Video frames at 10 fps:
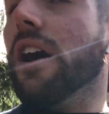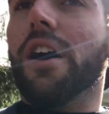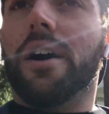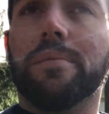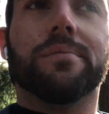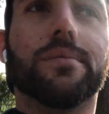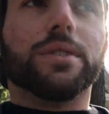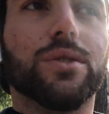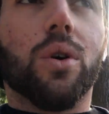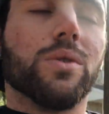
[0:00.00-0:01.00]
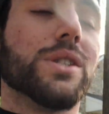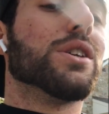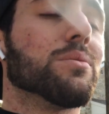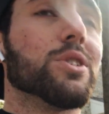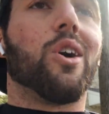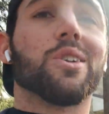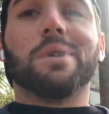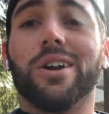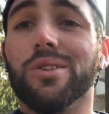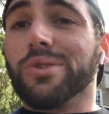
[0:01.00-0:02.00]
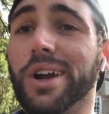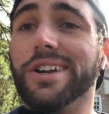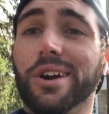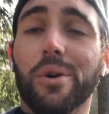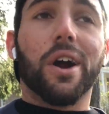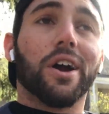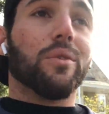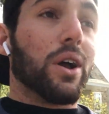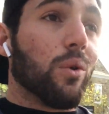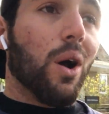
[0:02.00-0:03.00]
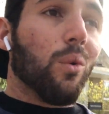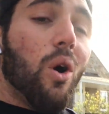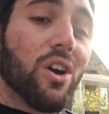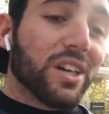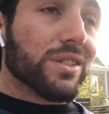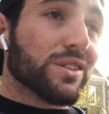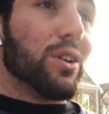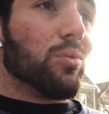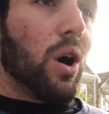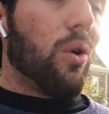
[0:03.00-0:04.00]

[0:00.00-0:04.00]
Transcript: Um, you always hear me talk about on the radio where like why walking's good, why